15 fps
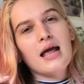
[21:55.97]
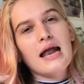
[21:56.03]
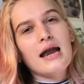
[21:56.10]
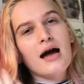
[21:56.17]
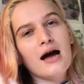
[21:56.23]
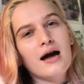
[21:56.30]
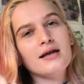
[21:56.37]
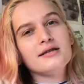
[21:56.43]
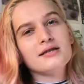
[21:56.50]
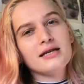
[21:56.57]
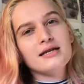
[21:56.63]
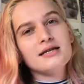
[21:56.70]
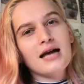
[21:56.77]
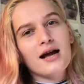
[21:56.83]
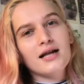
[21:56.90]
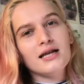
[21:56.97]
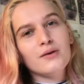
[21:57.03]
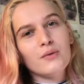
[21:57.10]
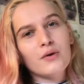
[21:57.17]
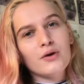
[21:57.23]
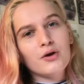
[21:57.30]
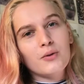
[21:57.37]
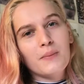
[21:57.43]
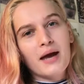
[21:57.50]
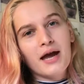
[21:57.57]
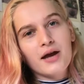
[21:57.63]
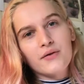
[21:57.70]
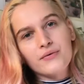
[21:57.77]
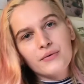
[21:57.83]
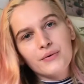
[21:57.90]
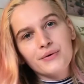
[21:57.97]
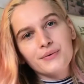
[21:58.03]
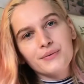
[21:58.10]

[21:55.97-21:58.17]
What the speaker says: ask exactly what you're paying for.